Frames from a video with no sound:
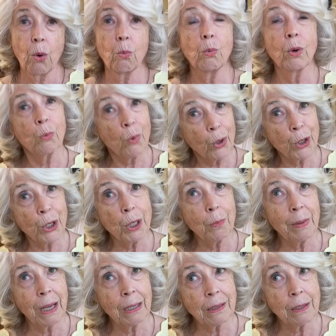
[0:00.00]
we're worried
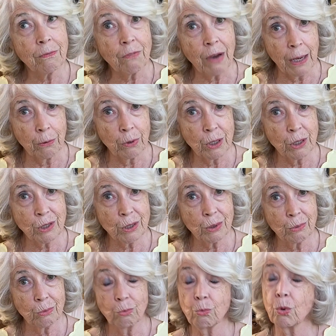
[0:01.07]
about the virus,
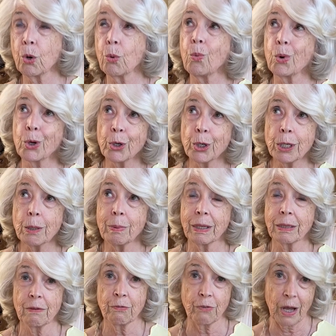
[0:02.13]
we're worried
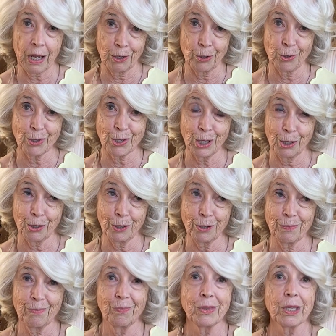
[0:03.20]
about the fires here,